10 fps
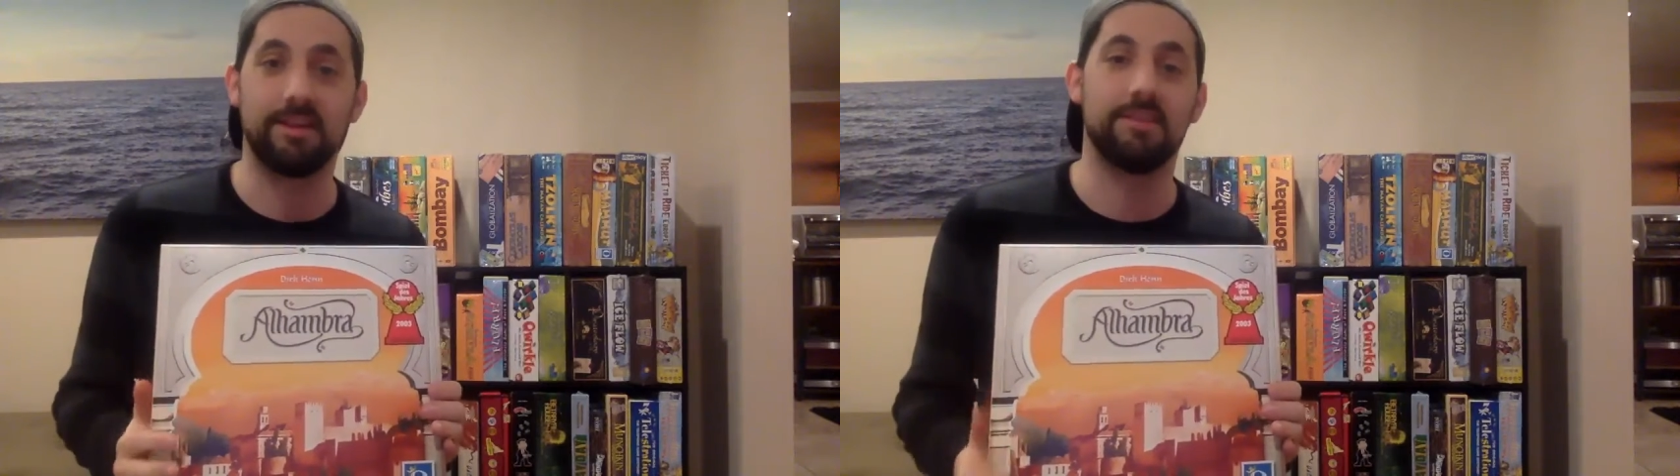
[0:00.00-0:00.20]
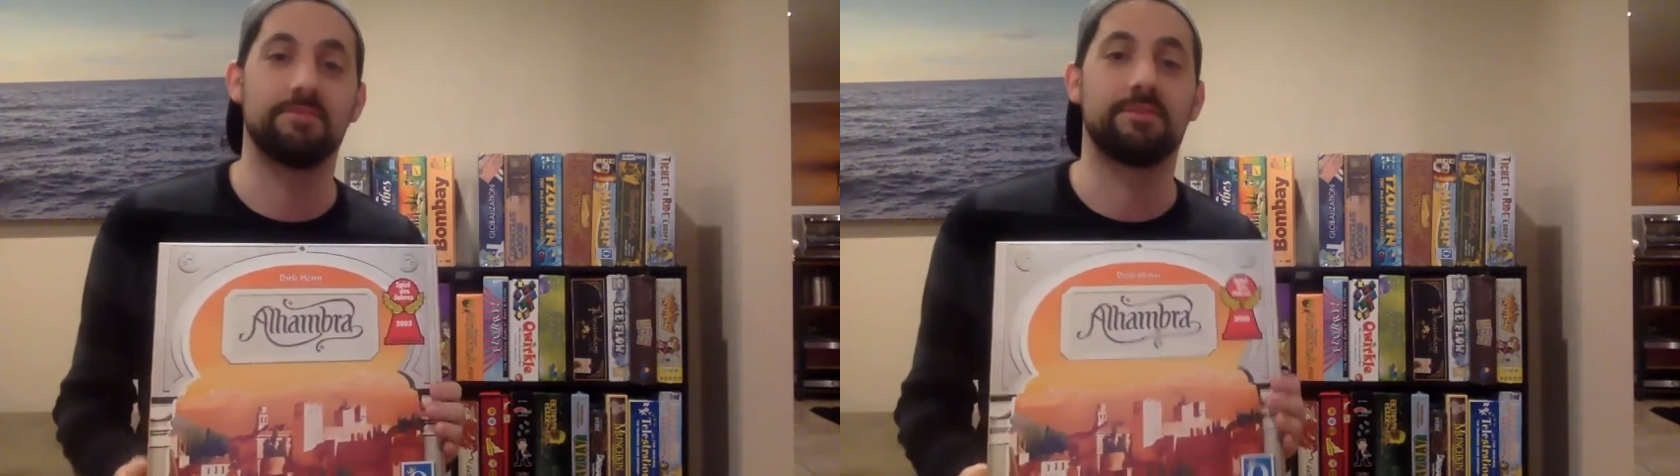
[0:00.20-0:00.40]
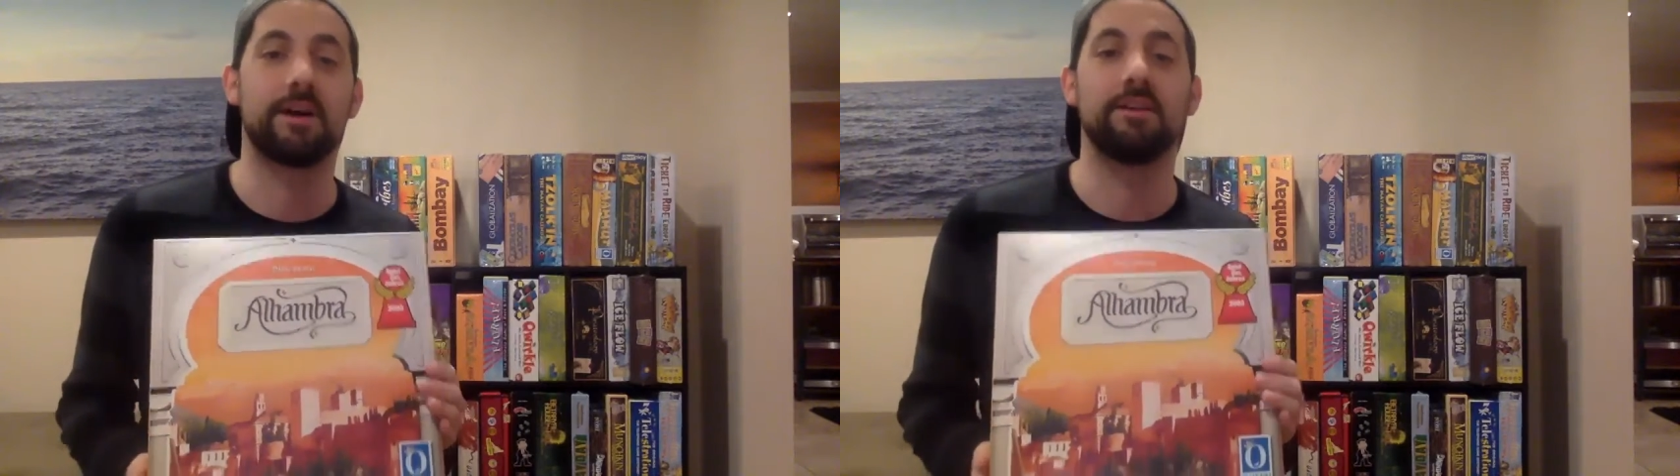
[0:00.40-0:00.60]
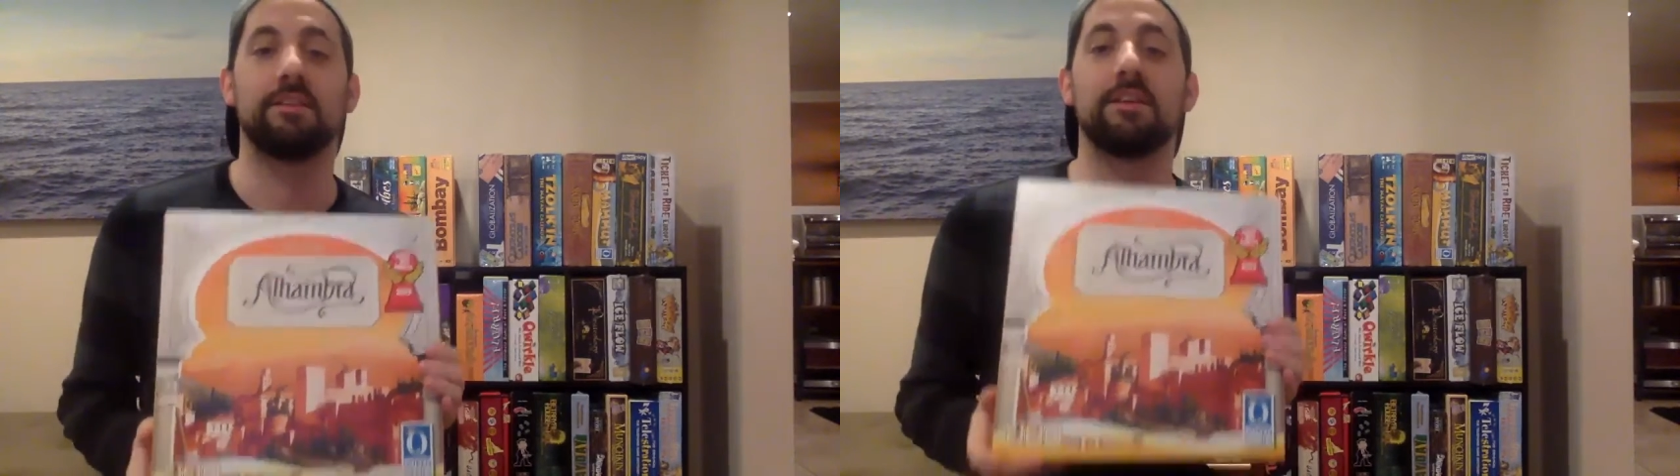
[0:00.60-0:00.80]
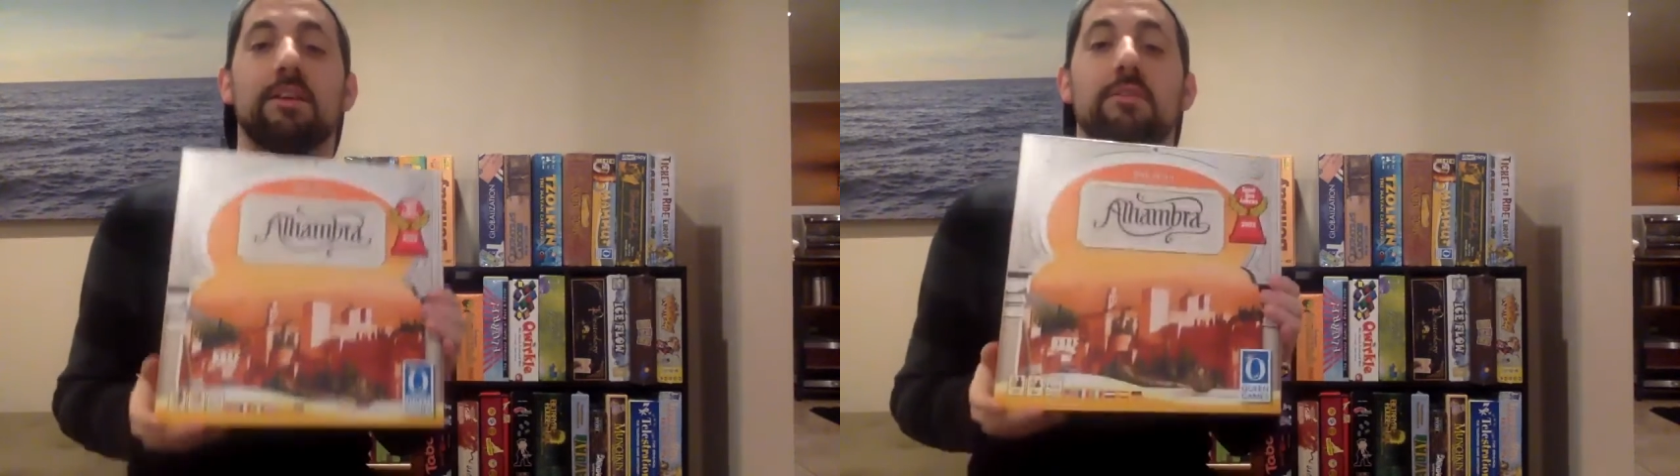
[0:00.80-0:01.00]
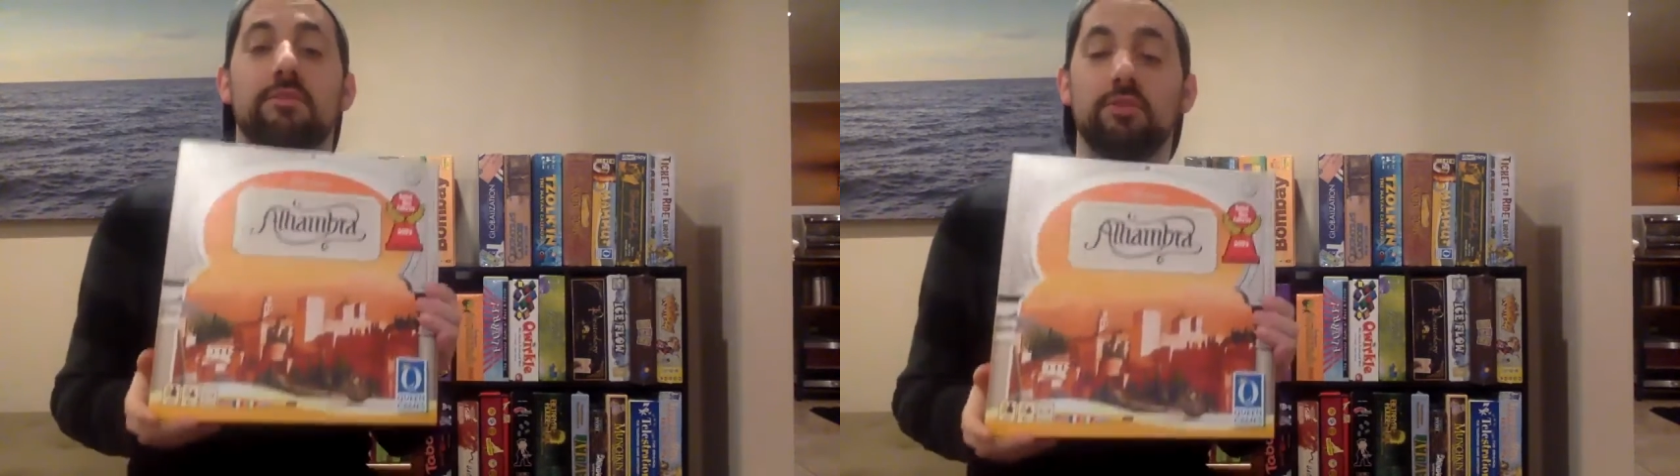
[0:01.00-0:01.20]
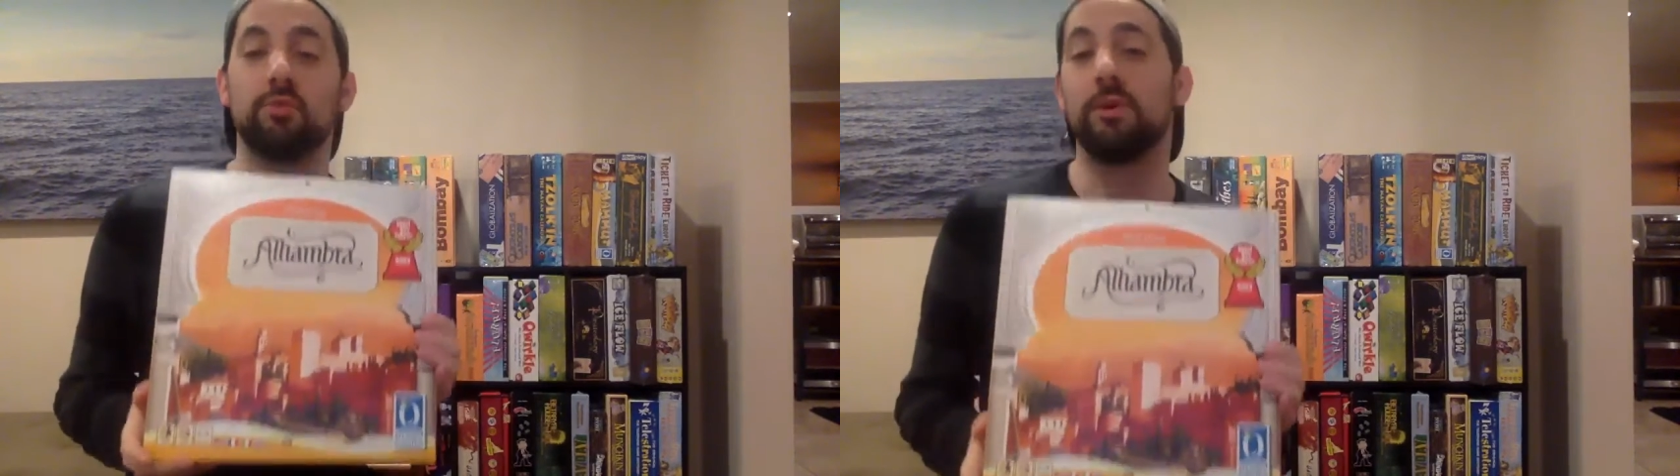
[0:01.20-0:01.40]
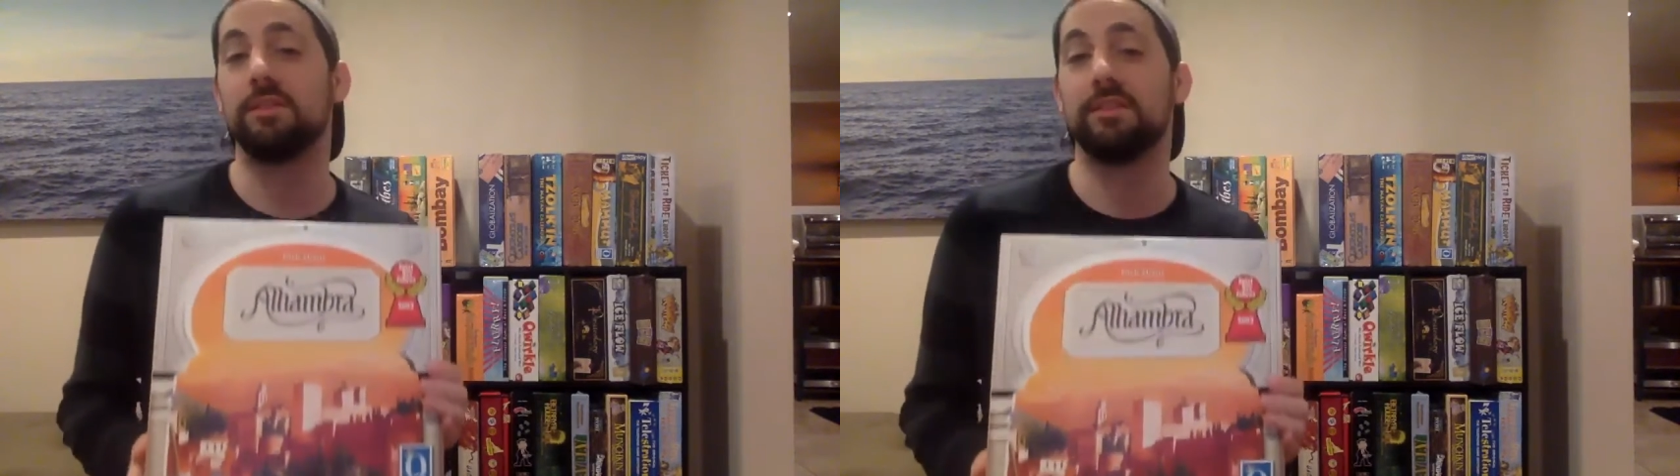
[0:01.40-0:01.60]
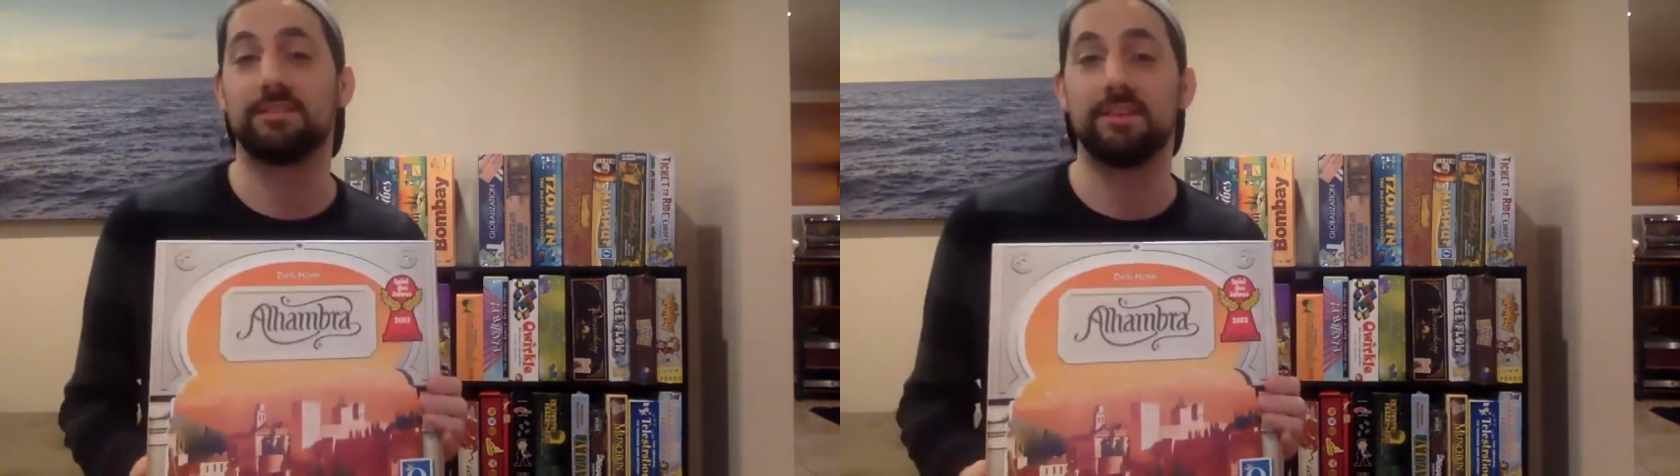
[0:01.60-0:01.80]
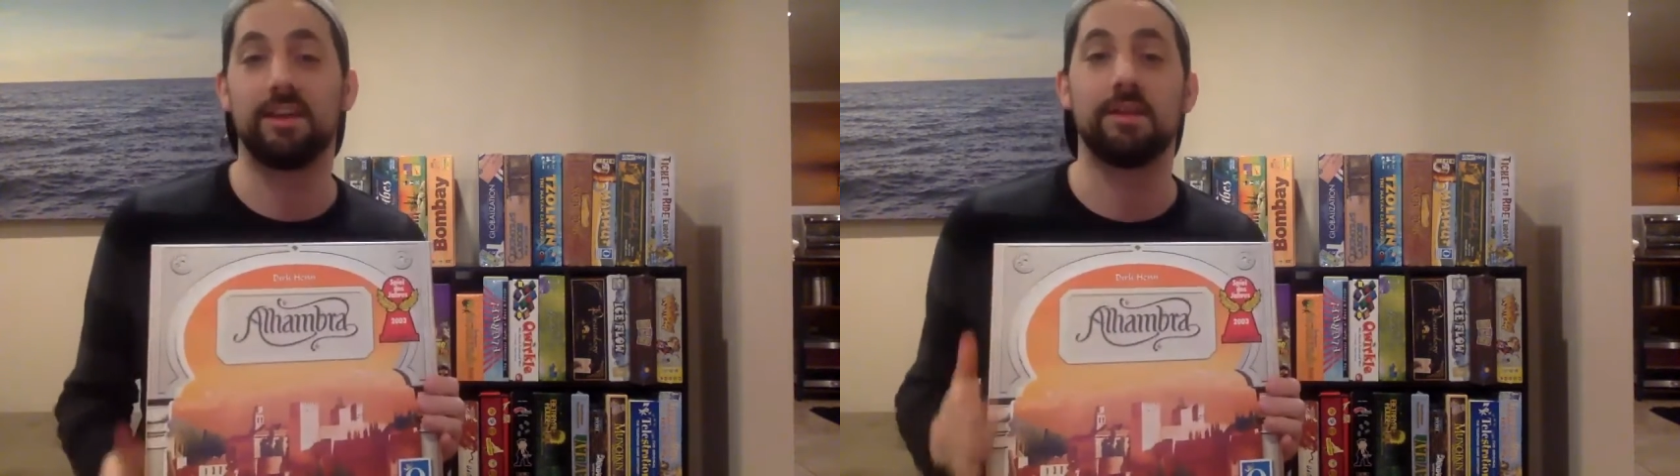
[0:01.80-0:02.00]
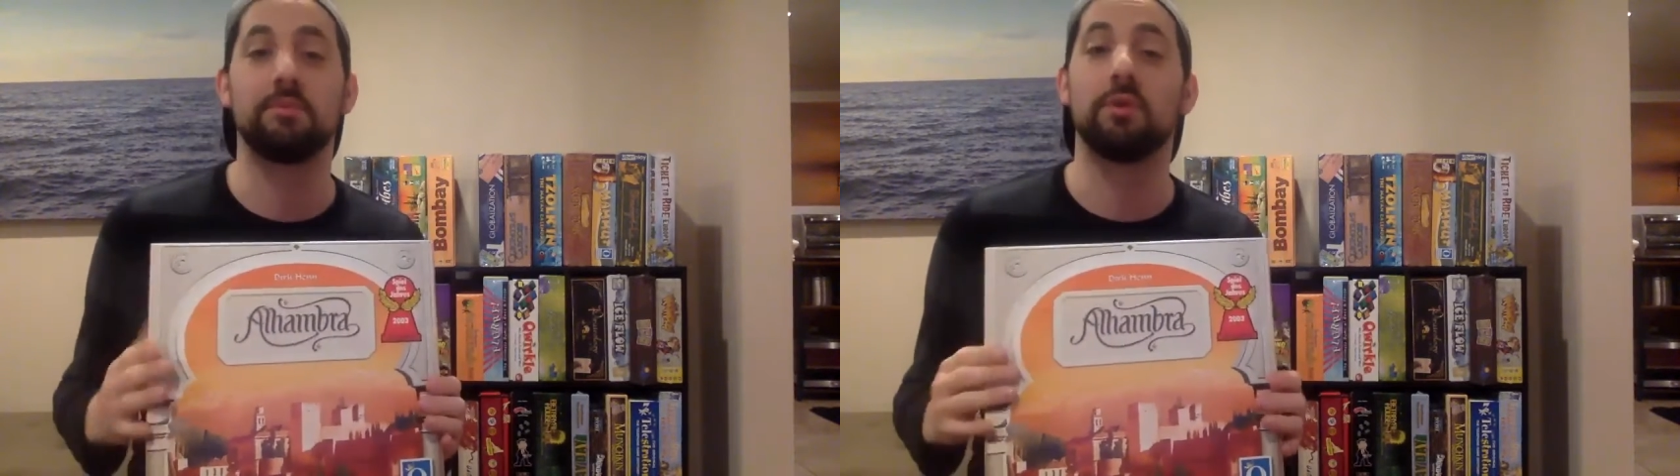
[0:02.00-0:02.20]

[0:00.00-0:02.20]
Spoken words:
And finally, if you win this game,